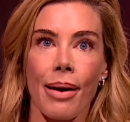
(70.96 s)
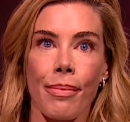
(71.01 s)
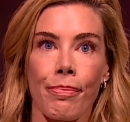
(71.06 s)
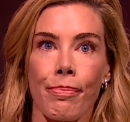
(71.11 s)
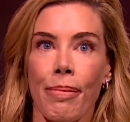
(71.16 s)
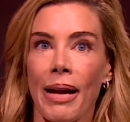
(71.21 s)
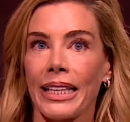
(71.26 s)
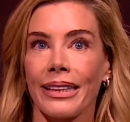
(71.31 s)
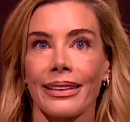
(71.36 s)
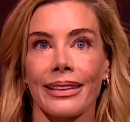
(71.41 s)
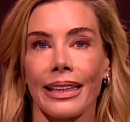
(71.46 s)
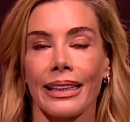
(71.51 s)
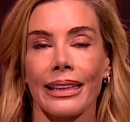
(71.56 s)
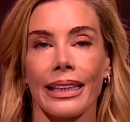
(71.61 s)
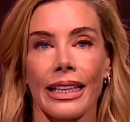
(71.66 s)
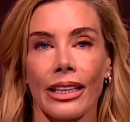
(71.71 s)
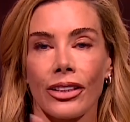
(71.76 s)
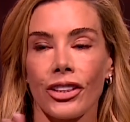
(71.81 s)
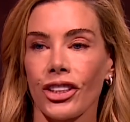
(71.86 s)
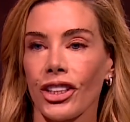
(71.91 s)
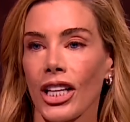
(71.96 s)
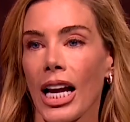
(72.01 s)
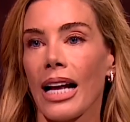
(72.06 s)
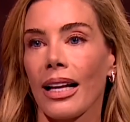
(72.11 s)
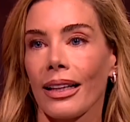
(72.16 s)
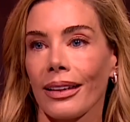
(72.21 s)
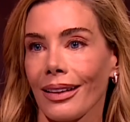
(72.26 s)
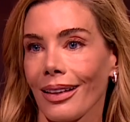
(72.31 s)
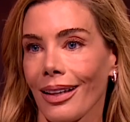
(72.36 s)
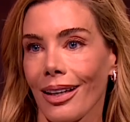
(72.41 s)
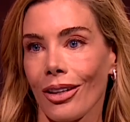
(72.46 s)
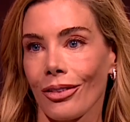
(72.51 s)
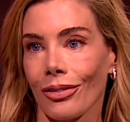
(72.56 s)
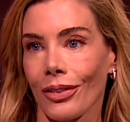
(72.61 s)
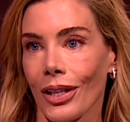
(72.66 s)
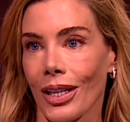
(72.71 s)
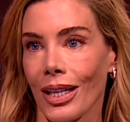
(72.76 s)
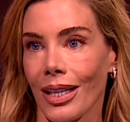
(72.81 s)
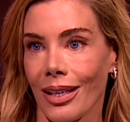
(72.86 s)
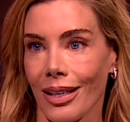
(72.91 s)
Basically a shell of
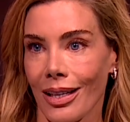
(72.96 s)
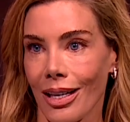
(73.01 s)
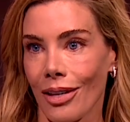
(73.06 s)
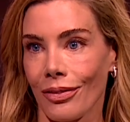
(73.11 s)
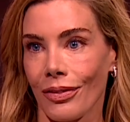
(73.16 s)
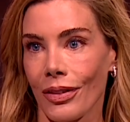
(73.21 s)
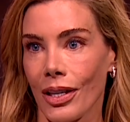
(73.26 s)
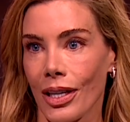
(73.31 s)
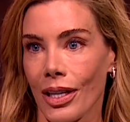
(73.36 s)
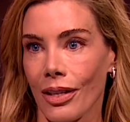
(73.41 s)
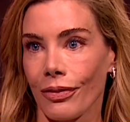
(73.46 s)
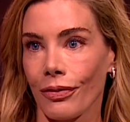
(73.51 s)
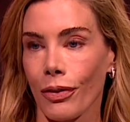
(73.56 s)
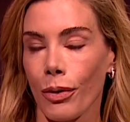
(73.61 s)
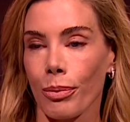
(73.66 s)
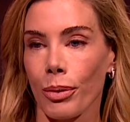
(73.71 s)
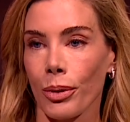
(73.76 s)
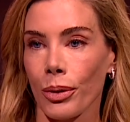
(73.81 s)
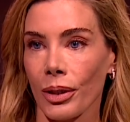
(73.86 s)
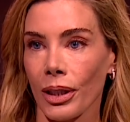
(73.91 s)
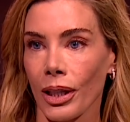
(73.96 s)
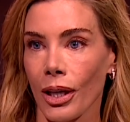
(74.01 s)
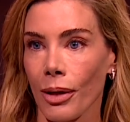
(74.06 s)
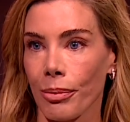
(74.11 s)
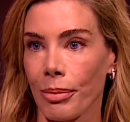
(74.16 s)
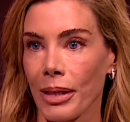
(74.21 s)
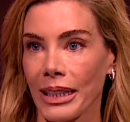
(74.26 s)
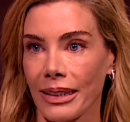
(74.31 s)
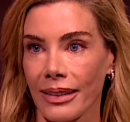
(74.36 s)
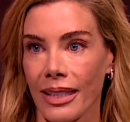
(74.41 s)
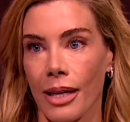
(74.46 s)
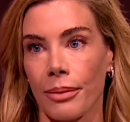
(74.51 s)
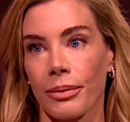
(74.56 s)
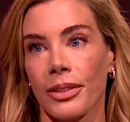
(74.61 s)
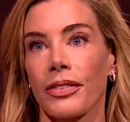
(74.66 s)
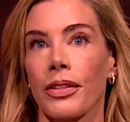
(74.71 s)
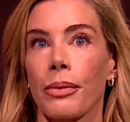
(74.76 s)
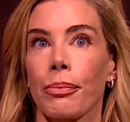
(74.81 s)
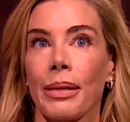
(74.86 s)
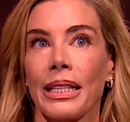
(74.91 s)
a football club in terms
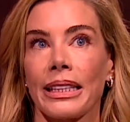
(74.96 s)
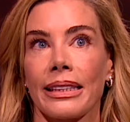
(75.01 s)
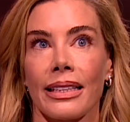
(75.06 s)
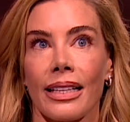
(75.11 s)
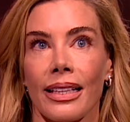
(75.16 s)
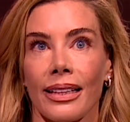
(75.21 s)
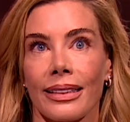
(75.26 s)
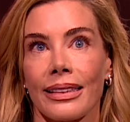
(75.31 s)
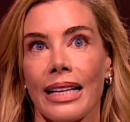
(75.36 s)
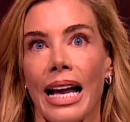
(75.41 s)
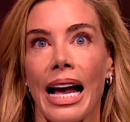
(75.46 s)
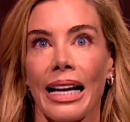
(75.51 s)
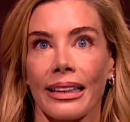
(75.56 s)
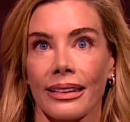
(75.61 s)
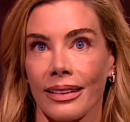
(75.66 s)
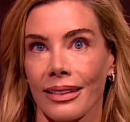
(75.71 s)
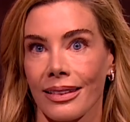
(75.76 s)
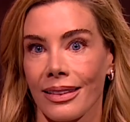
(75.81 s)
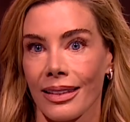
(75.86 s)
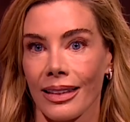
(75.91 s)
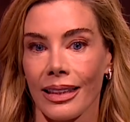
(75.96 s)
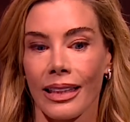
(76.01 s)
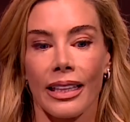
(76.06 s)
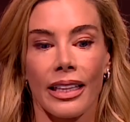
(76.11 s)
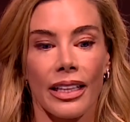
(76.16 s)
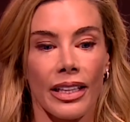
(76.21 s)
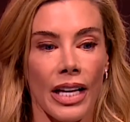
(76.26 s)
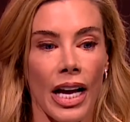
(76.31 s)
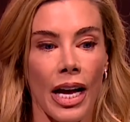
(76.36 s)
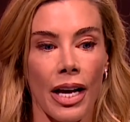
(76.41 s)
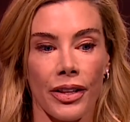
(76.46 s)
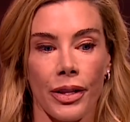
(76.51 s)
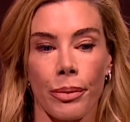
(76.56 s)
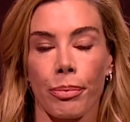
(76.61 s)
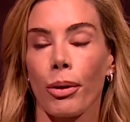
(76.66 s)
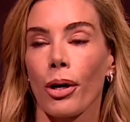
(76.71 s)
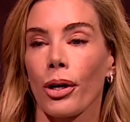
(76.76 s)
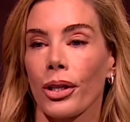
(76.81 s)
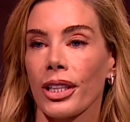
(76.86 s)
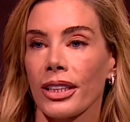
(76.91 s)
of the business and the
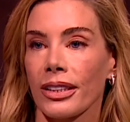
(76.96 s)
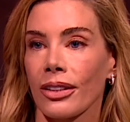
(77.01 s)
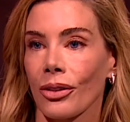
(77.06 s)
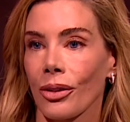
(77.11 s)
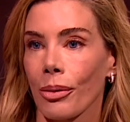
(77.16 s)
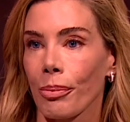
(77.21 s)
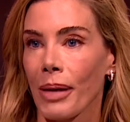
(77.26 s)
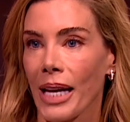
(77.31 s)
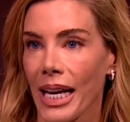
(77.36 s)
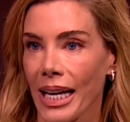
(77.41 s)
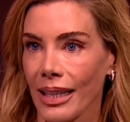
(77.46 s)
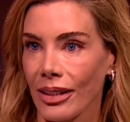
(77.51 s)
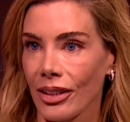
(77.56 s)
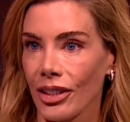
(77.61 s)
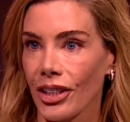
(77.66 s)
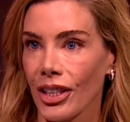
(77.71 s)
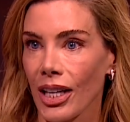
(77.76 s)
product on the pitch.